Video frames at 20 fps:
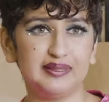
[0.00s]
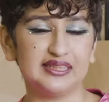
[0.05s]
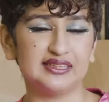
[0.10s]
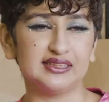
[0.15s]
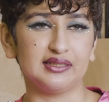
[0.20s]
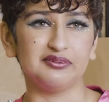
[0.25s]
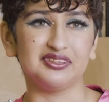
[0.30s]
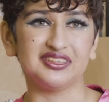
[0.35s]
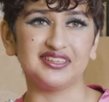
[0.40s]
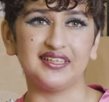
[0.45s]
because
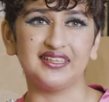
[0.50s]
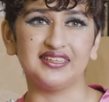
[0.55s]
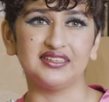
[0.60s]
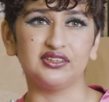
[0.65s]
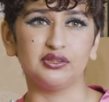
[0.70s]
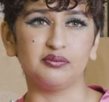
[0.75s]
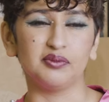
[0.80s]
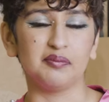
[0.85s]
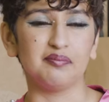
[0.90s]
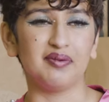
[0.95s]
I was getting
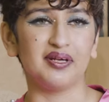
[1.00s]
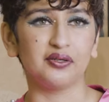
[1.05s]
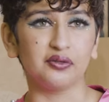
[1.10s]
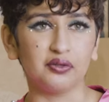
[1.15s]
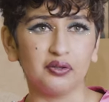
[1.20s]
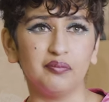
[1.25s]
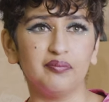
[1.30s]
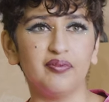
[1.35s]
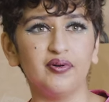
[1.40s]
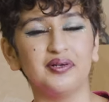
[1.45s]
so many
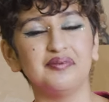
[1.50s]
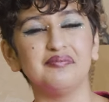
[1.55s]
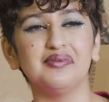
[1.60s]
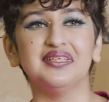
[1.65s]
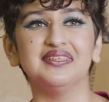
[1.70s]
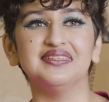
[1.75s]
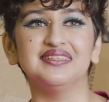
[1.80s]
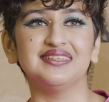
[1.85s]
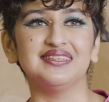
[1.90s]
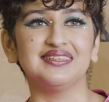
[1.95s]
medical
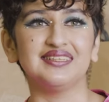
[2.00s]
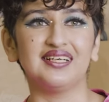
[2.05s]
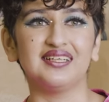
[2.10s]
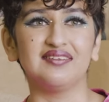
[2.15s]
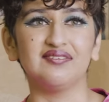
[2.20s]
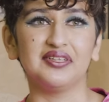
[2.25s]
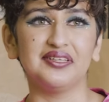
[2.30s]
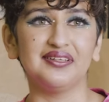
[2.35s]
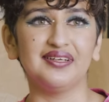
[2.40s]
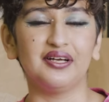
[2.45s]
appointments and kind
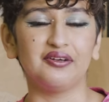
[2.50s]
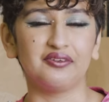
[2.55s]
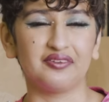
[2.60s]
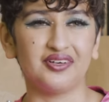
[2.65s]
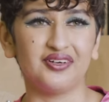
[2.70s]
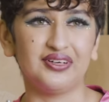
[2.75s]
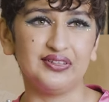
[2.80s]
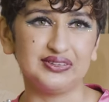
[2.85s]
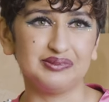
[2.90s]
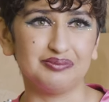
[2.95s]
of in and out of
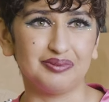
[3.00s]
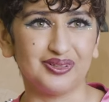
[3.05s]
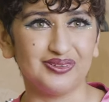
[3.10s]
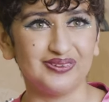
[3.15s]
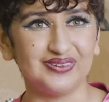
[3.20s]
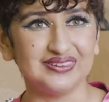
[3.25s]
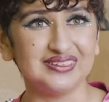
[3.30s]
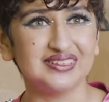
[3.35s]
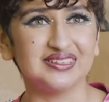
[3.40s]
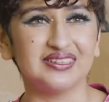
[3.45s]
the hospital and